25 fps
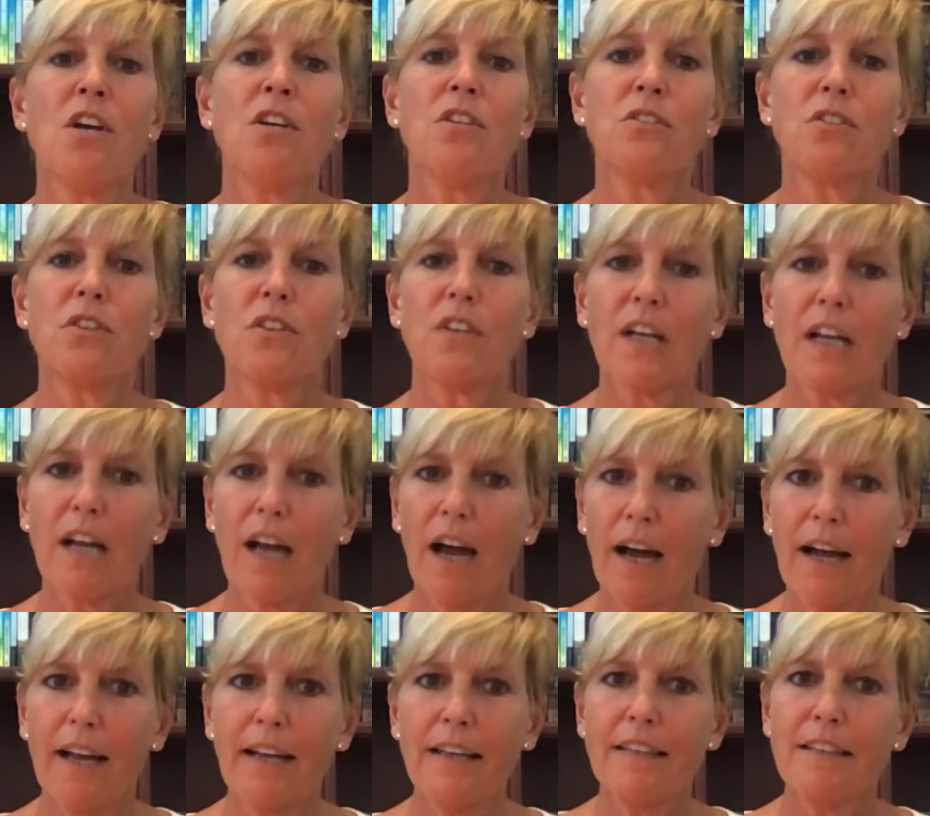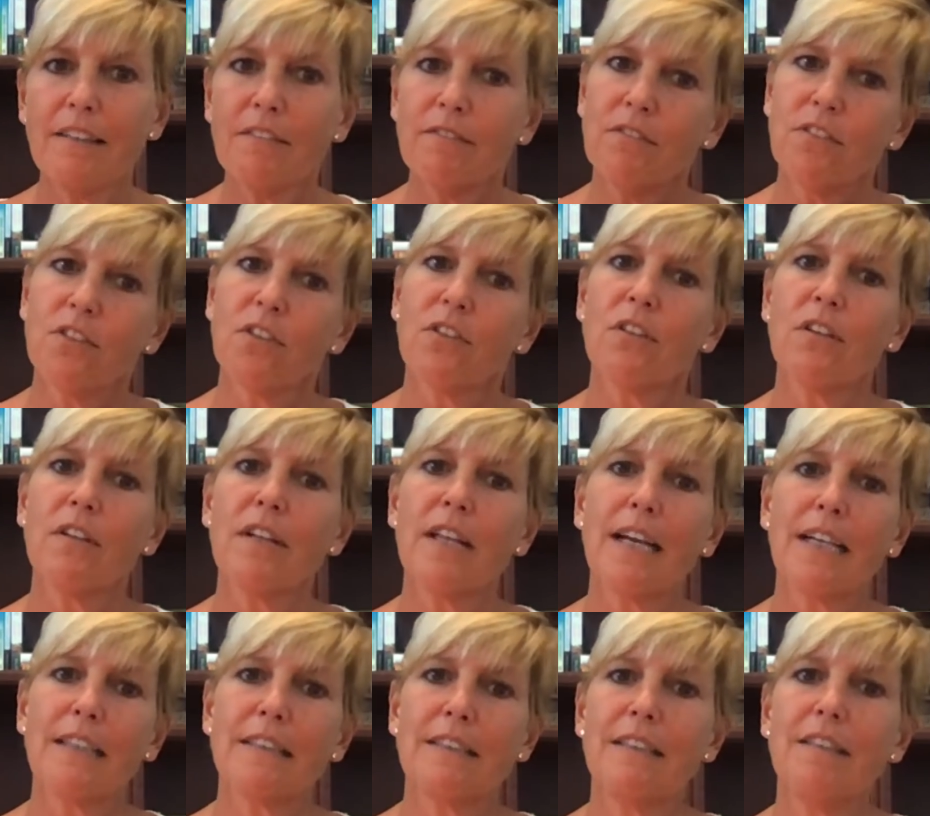to the kind of neural
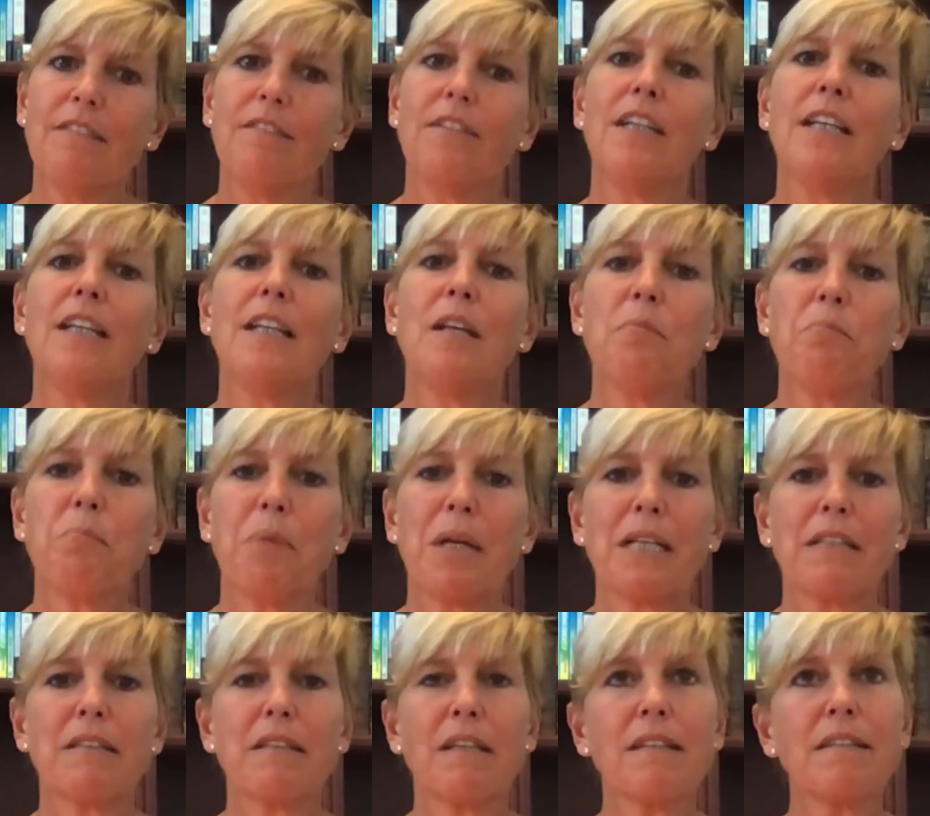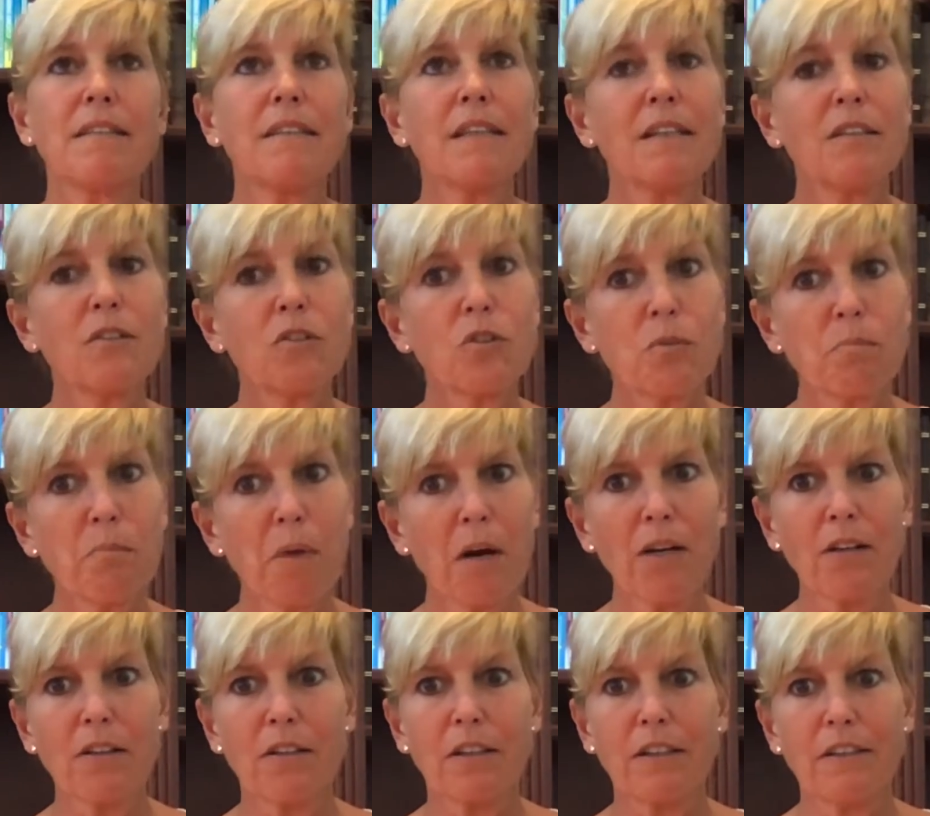activity that makes us
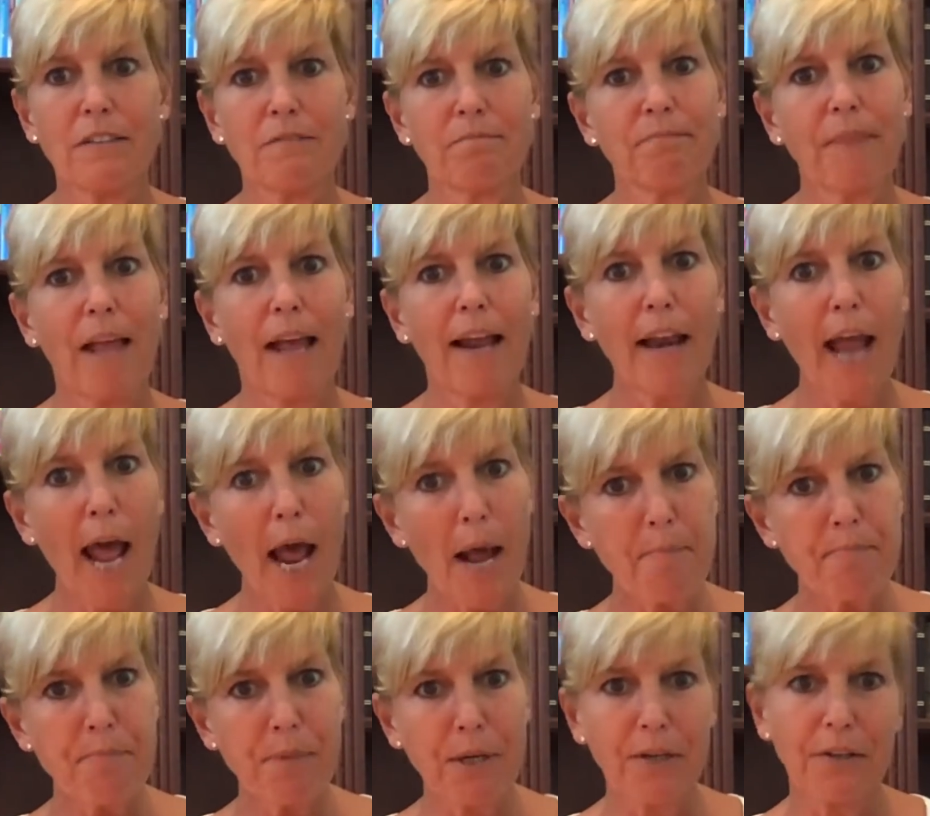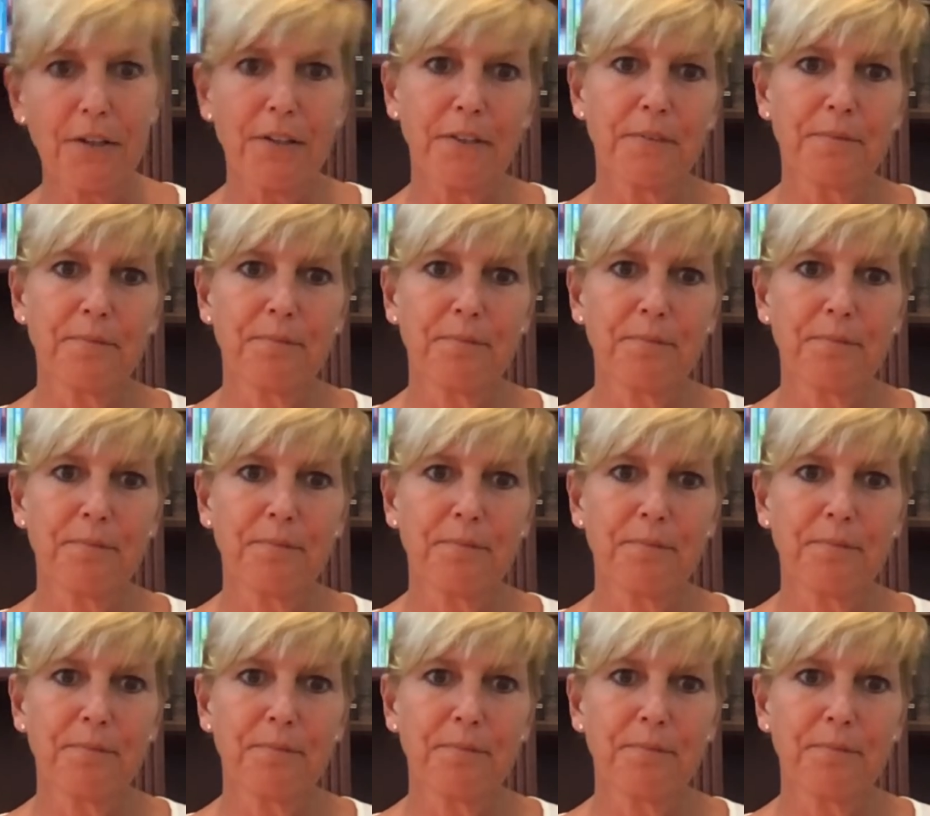smarter and happier.